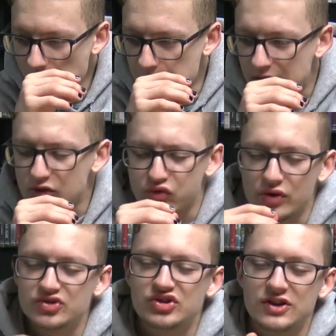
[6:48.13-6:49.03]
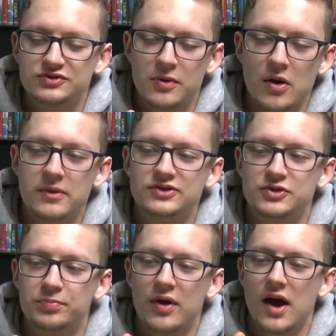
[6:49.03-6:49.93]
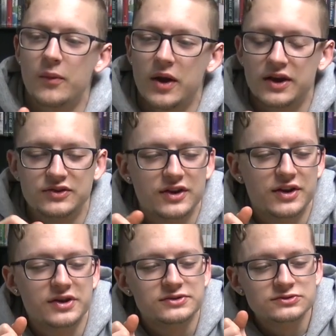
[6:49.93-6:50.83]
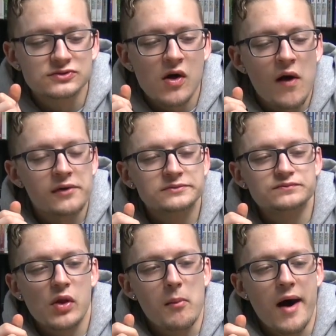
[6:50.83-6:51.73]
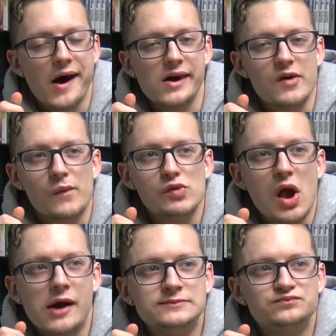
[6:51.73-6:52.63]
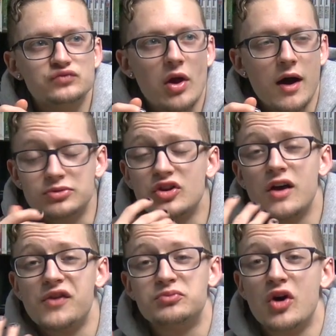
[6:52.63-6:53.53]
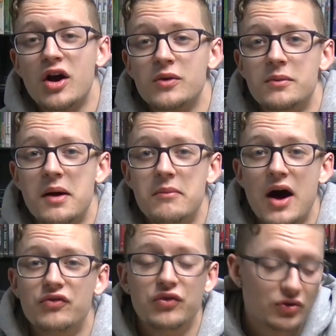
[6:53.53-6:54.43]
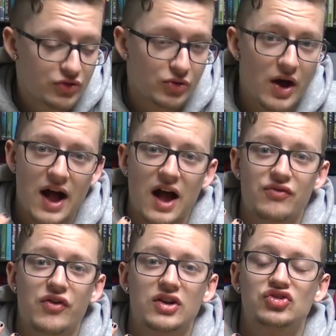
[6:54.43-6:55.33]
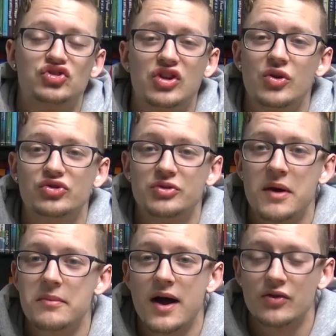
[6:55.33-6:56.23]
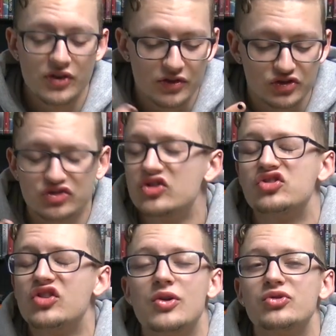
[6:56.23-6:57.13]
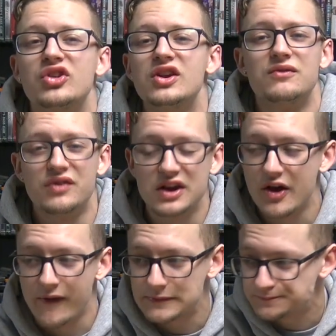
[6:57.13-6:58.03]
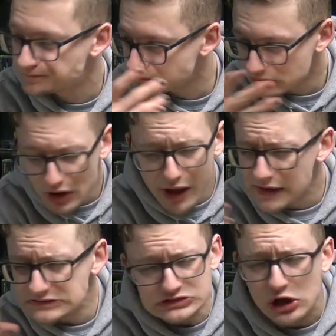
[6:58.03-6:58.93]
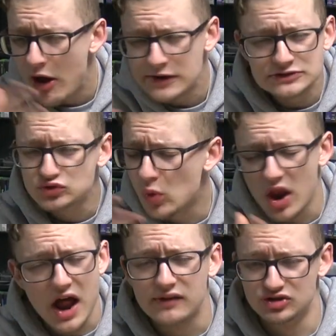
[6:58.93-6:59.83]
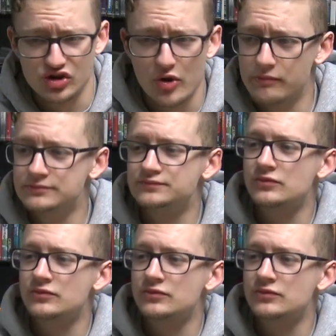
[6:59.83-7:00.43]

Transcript: And my cringiest moments are probably when I did my... I'm sorry if I'm talking with my mouth full, dude. I got fucking Skittles in my mouth. And this is a Skittles eating video. Whatever, dude.